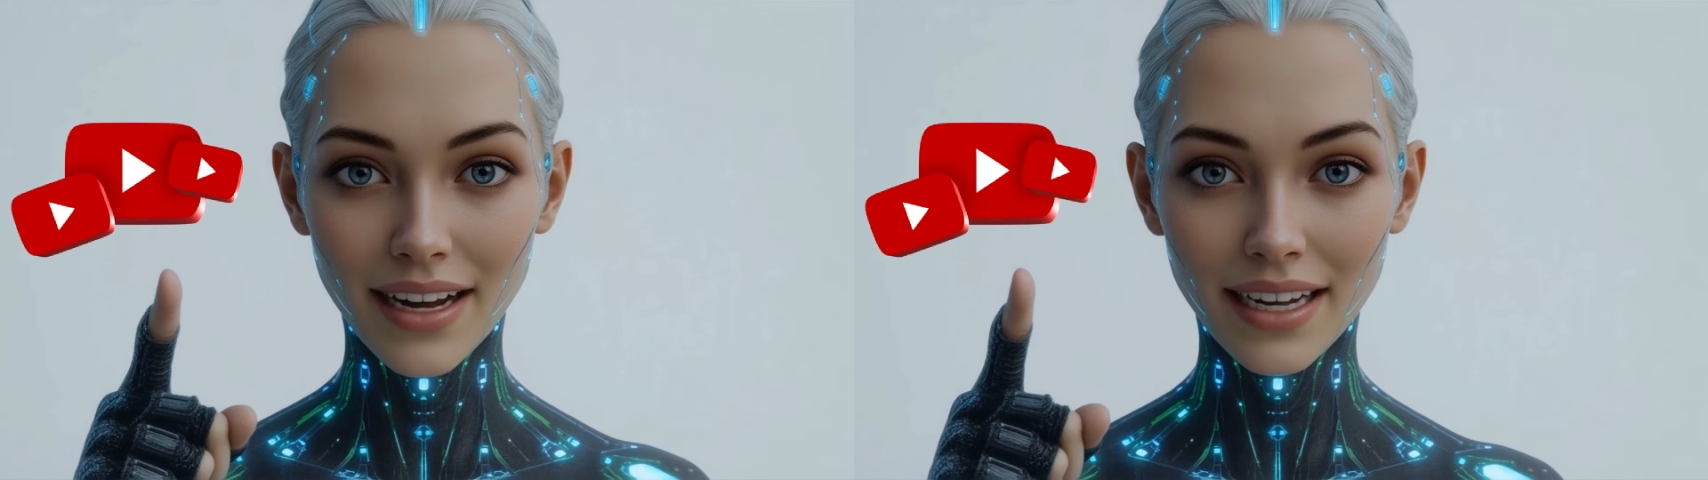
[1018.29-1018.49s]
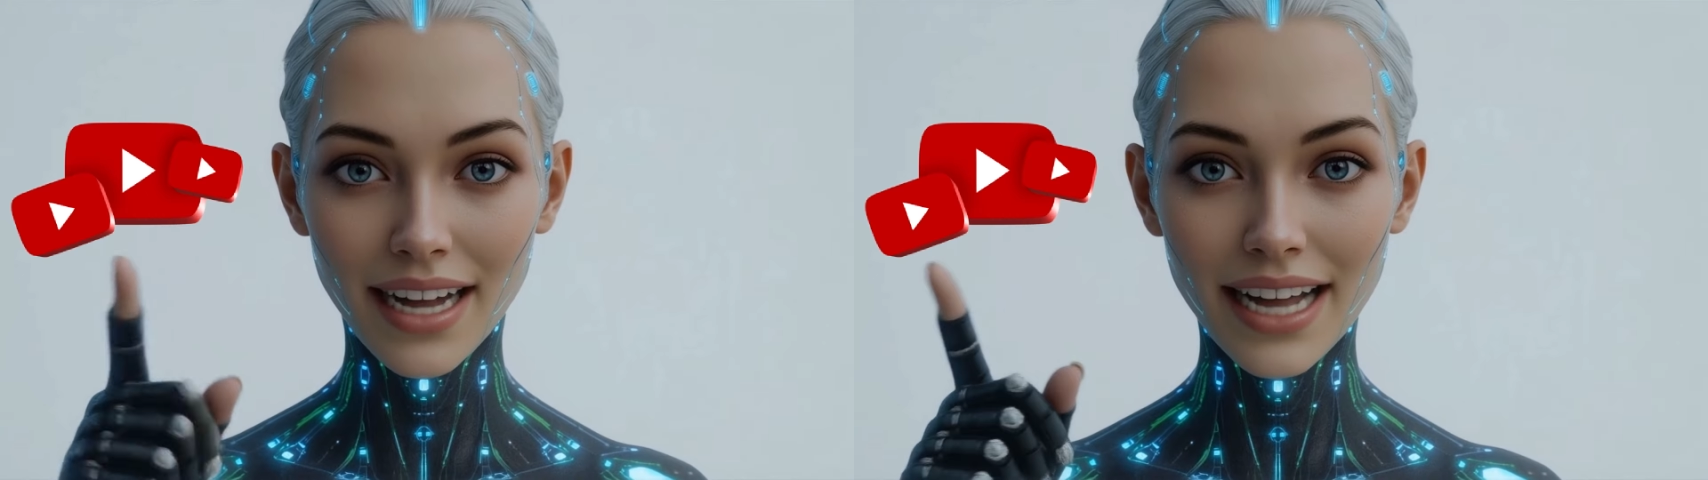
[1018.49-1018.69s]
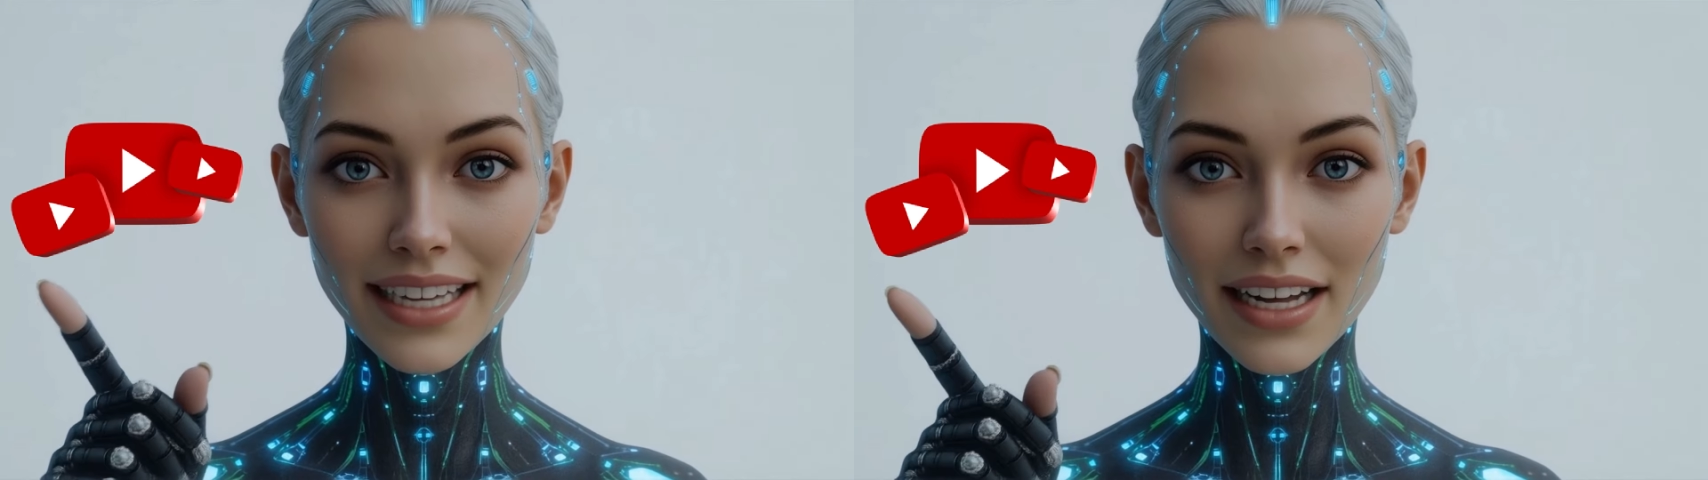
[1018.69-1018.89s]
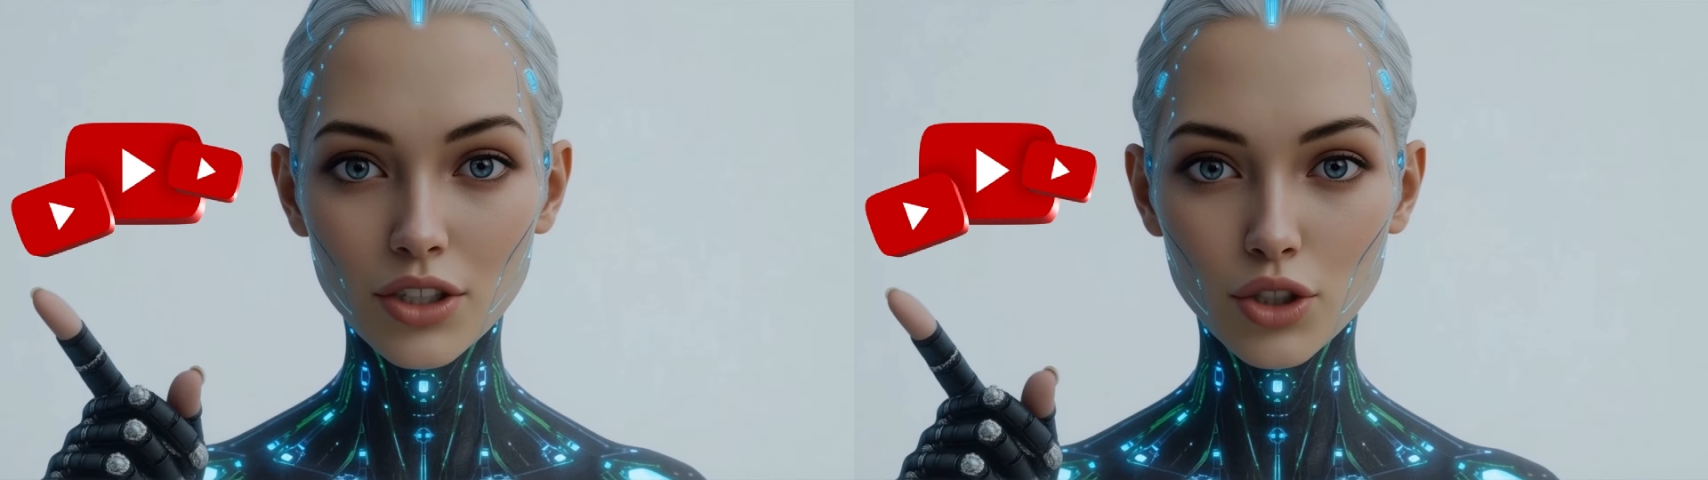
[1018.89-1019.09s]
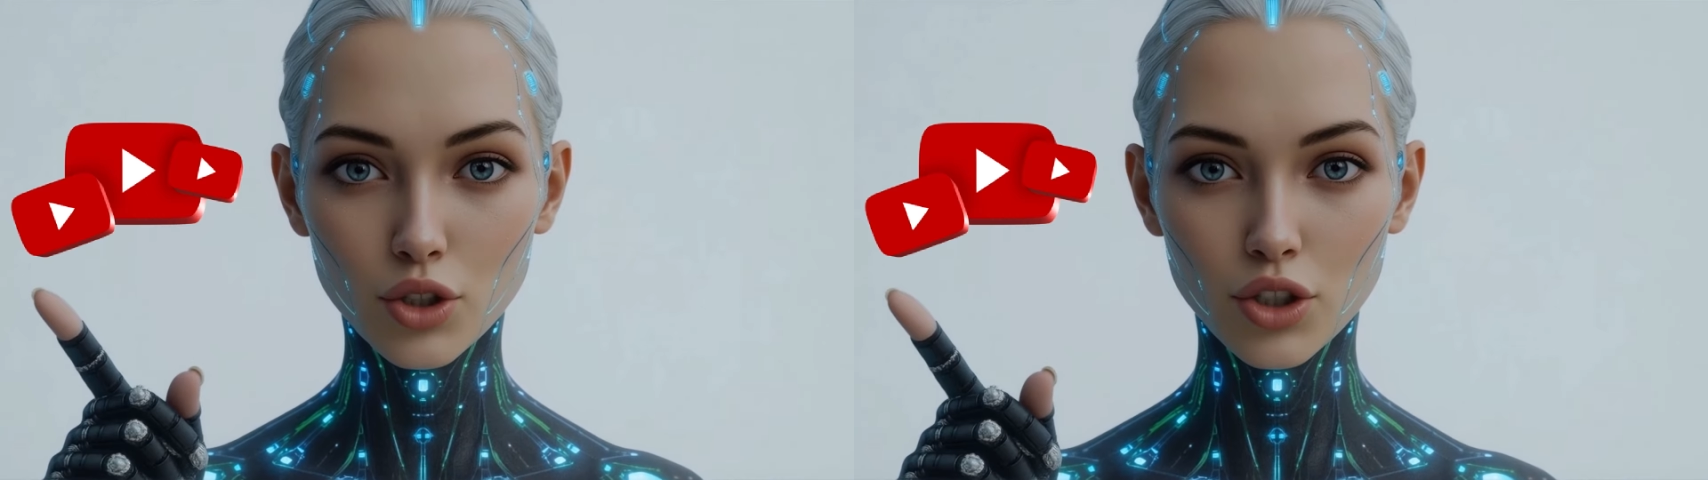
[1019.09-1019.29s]
That tells
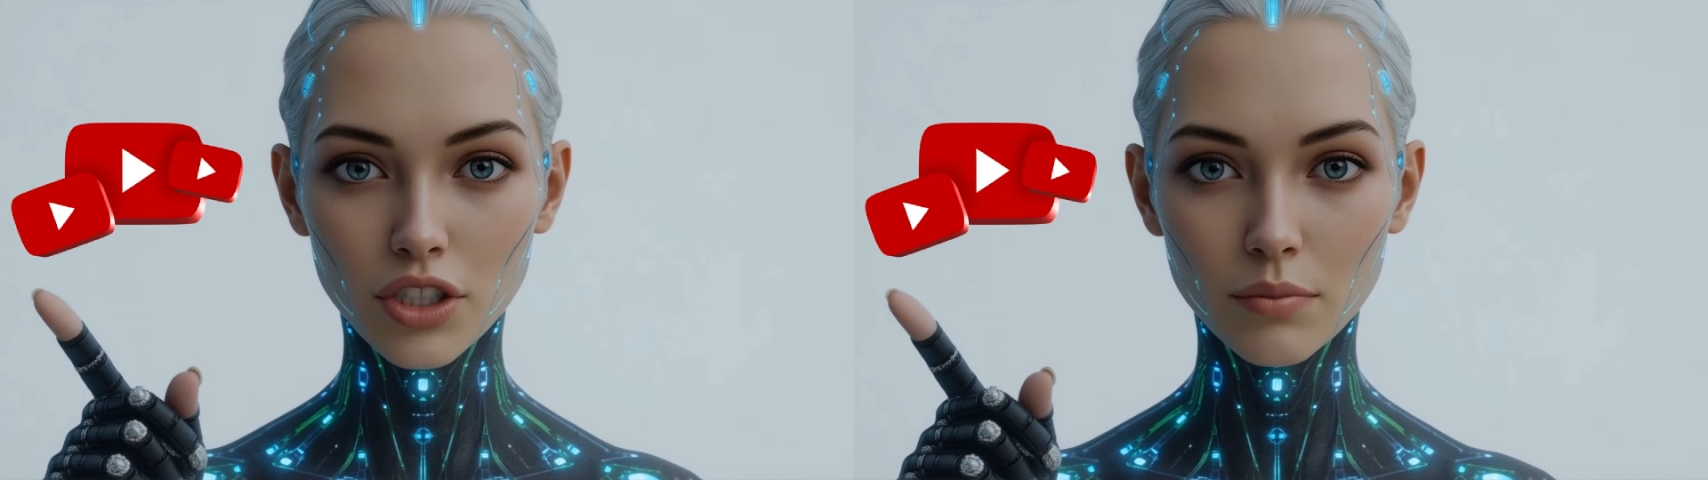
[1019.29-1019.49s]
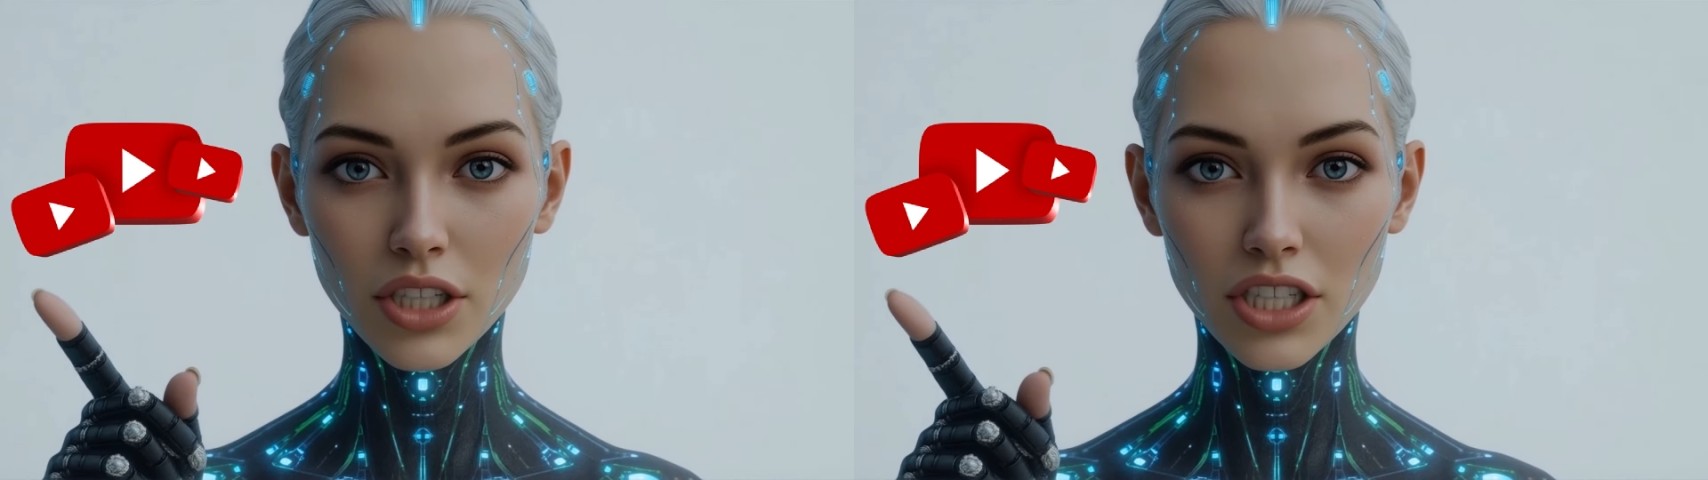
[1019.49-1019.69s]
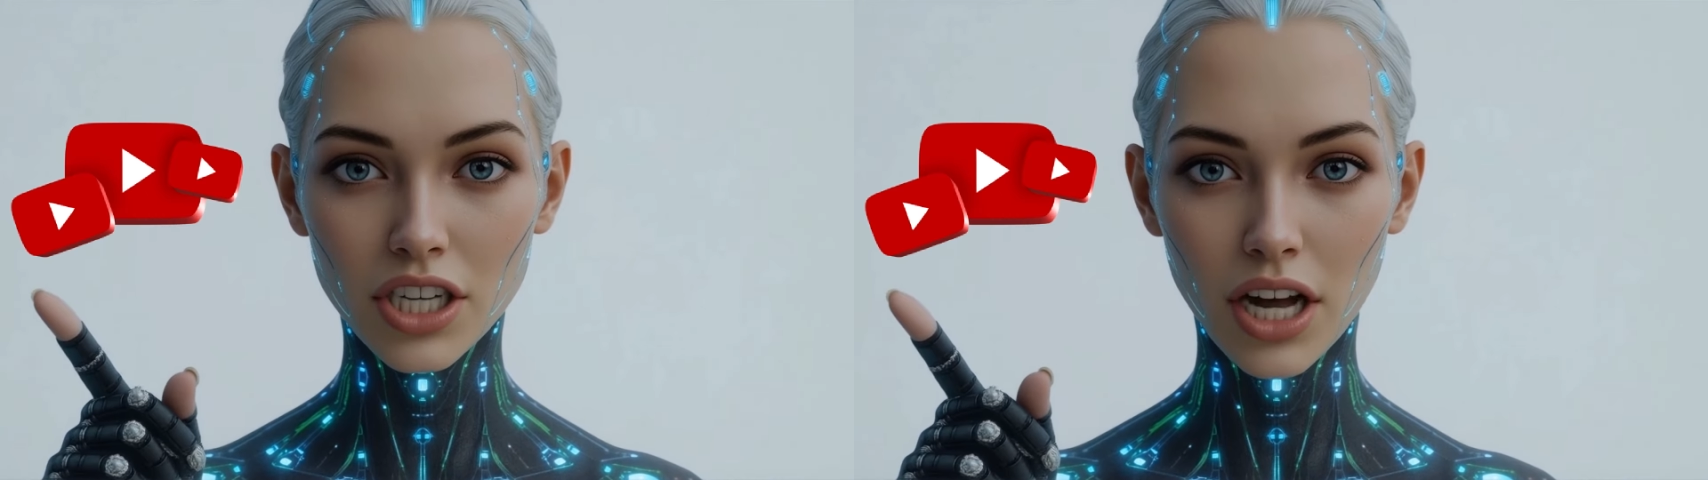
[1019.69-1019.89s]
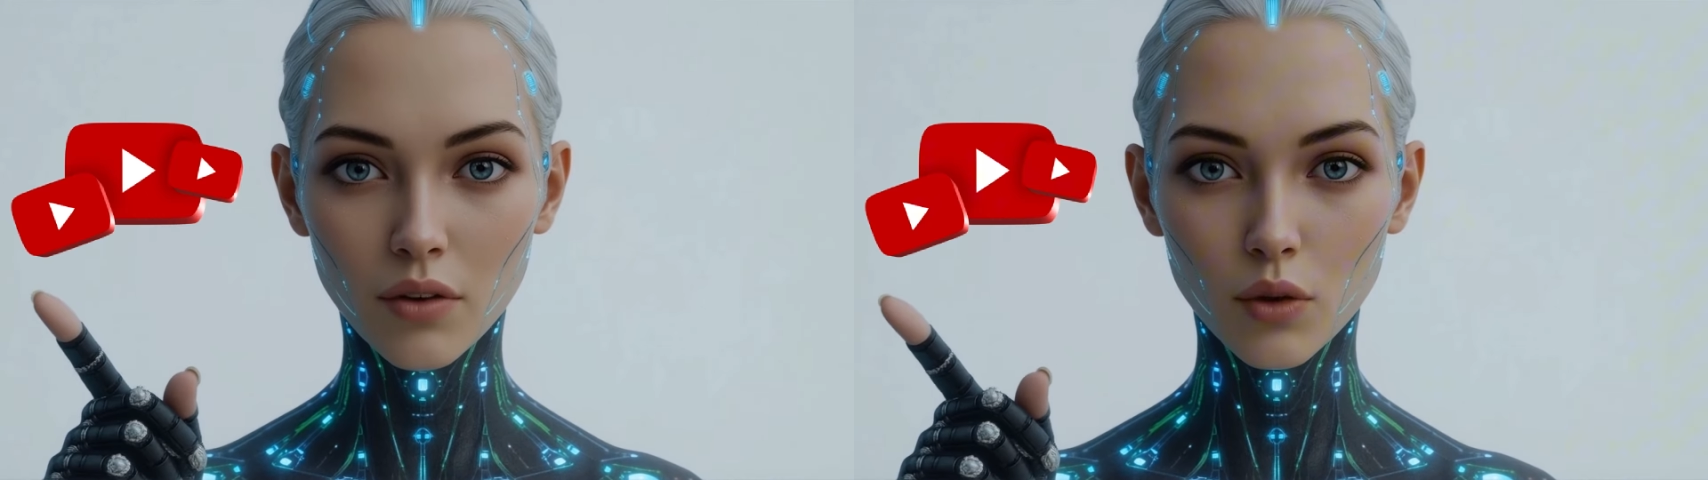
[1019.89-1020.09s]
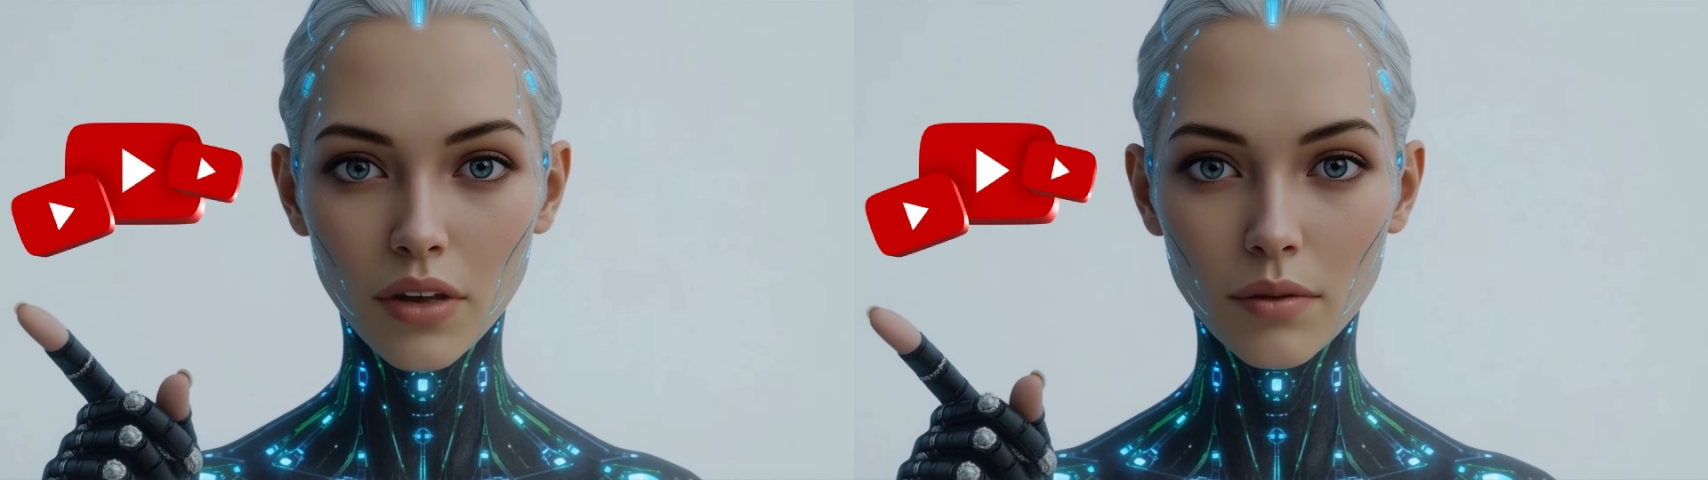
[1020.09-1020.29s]
YouTube to share
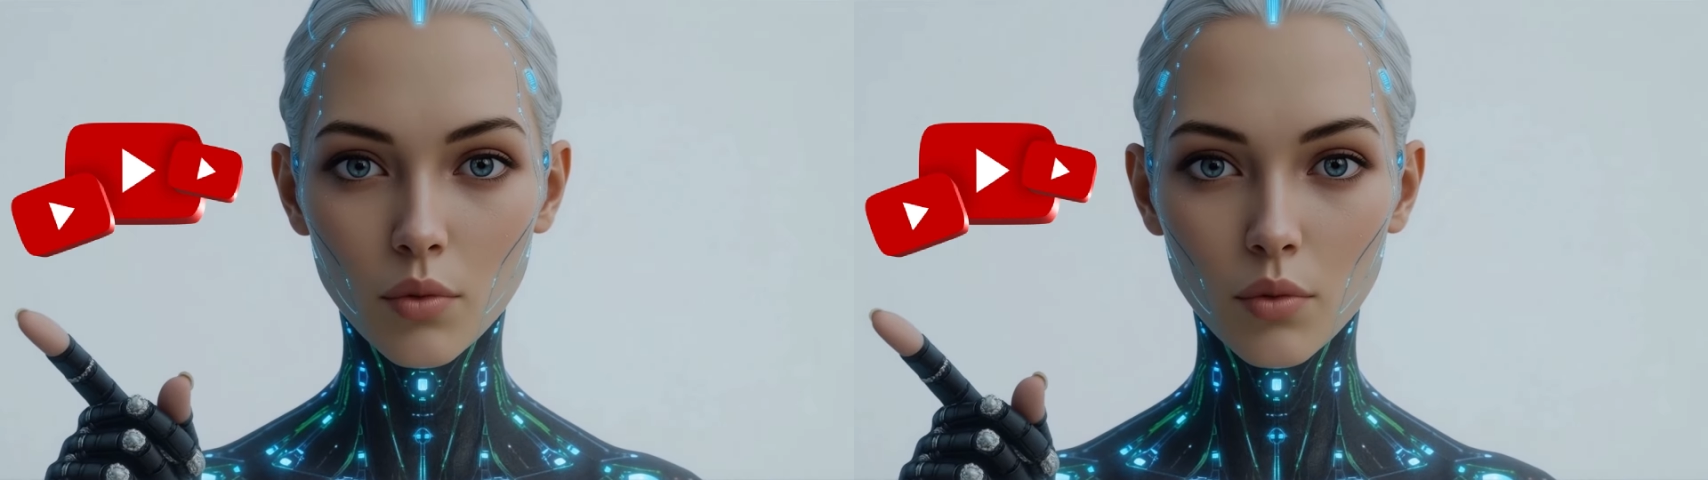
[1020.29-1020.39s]
it with